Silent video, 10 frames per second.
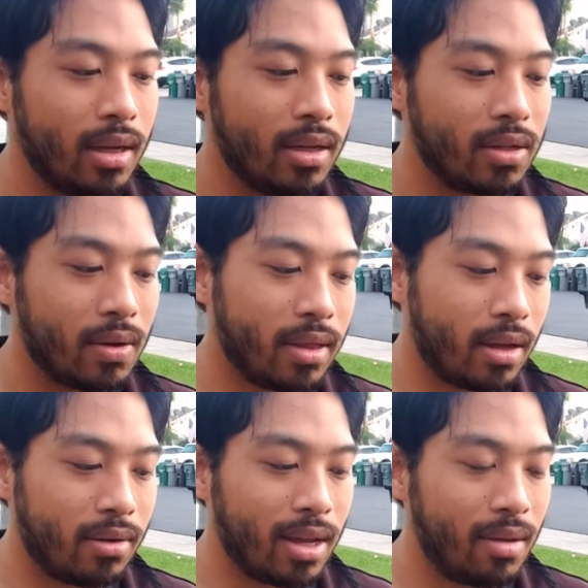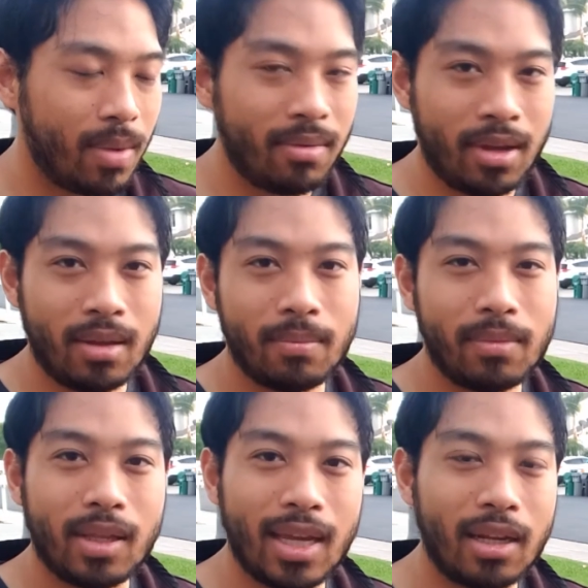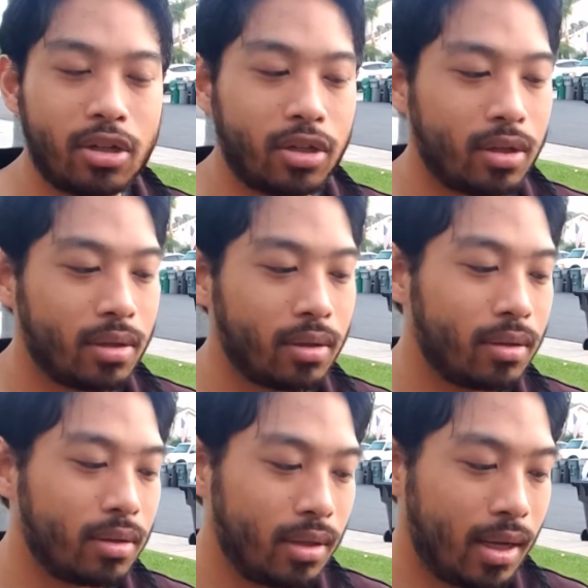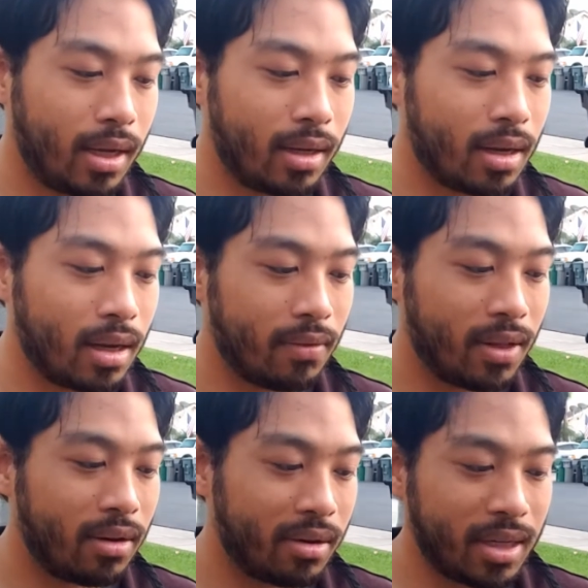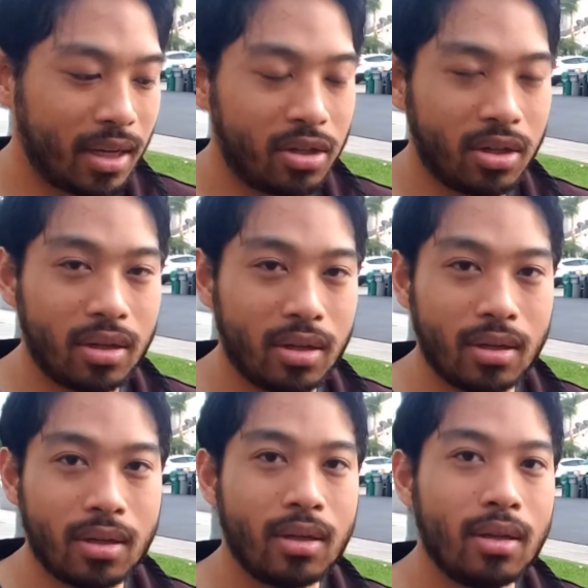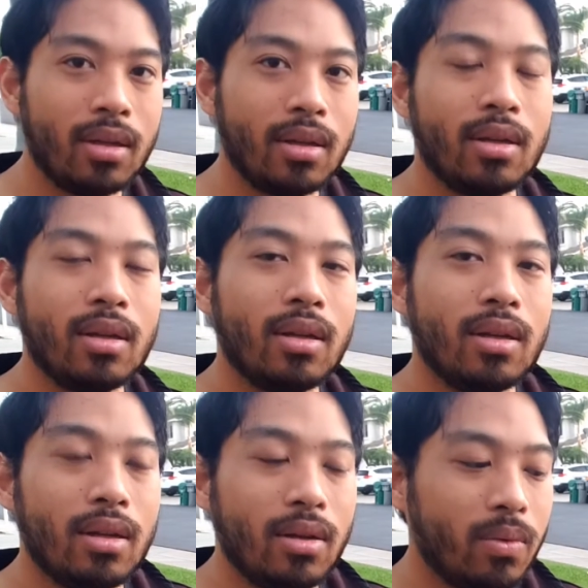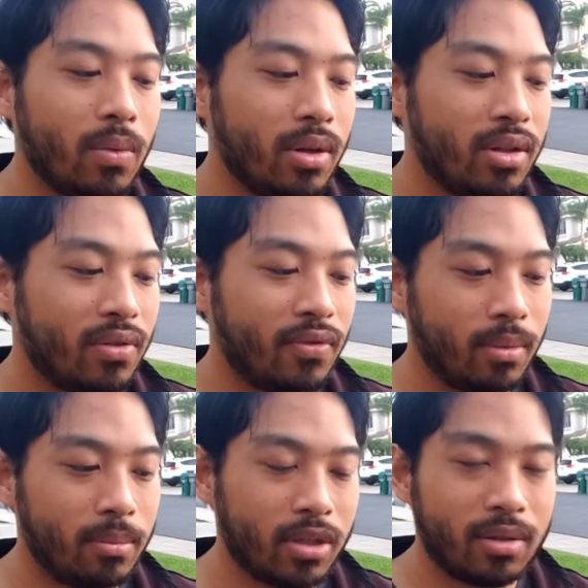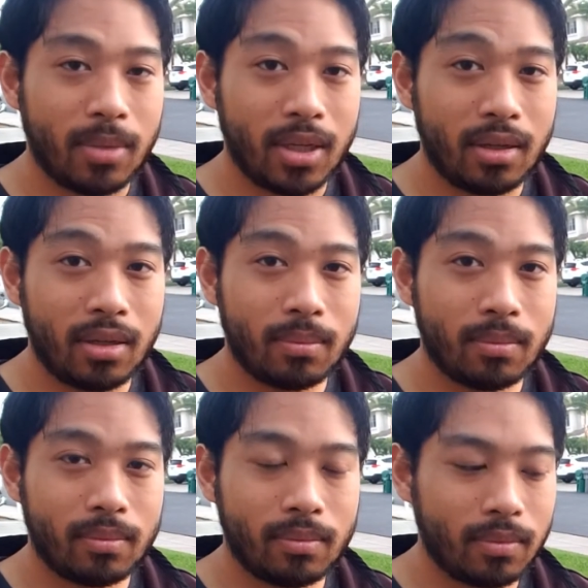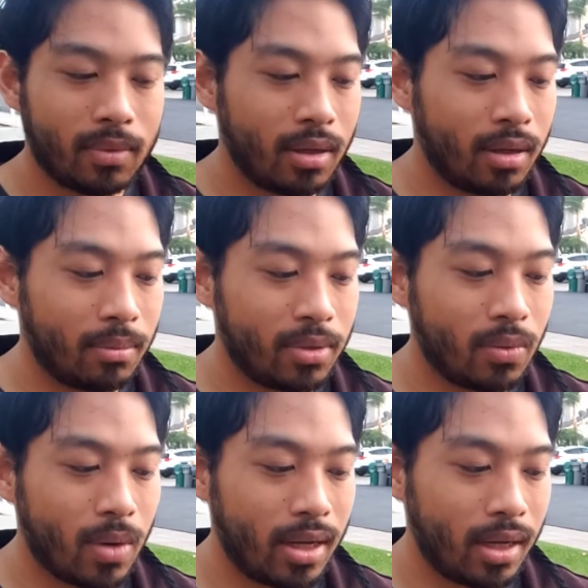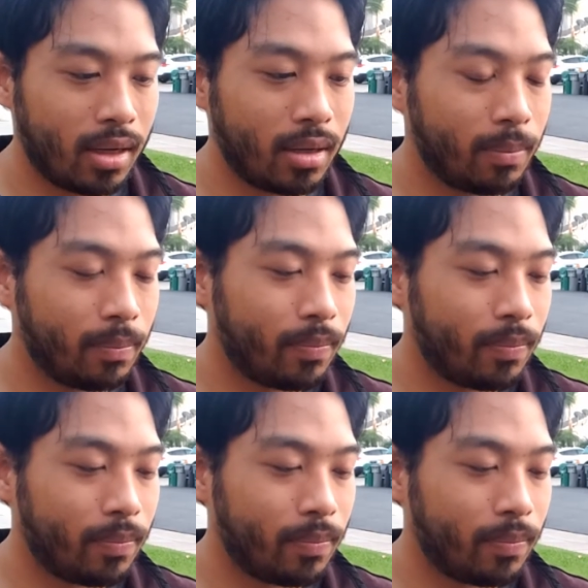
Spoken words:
So I thought, okay, maybe the itch and kind of the irritation was from just me sweating